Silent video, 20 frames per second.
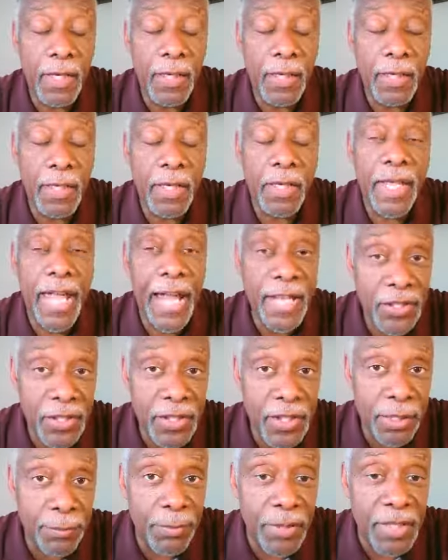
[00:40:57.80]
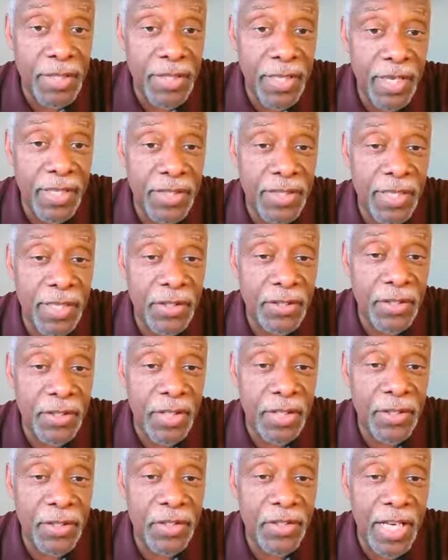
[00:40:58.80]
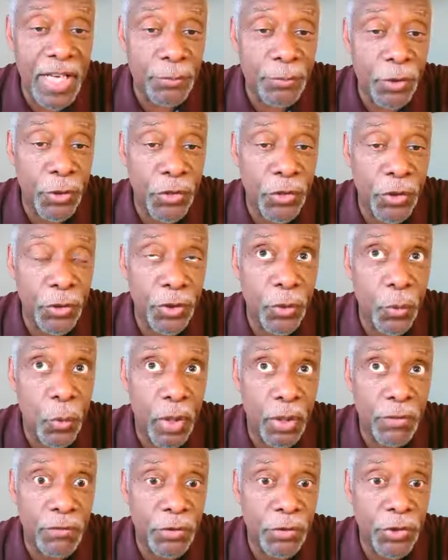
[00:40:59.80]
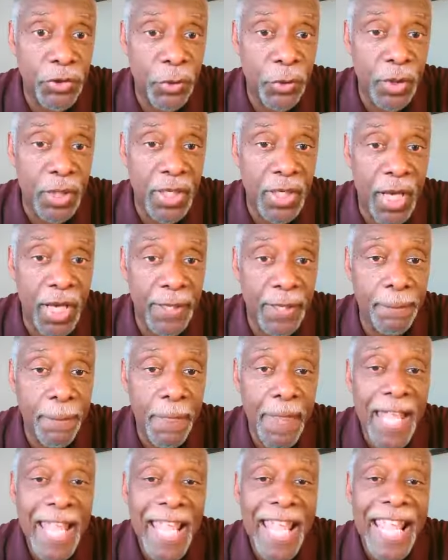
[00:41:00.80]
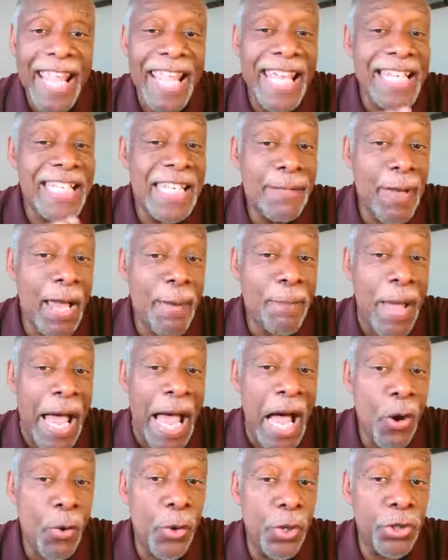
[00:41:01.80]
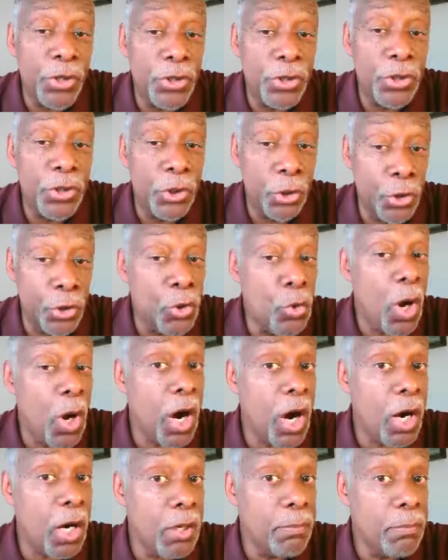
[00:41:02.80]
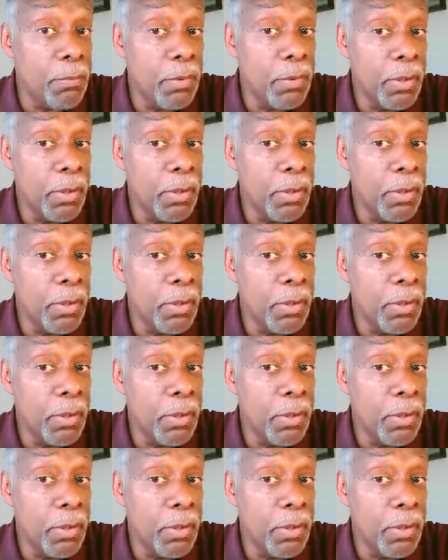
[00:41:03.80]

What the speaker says: he catches him and says in Genesis chapter 31 verse 29, "It is in my power to do you harm,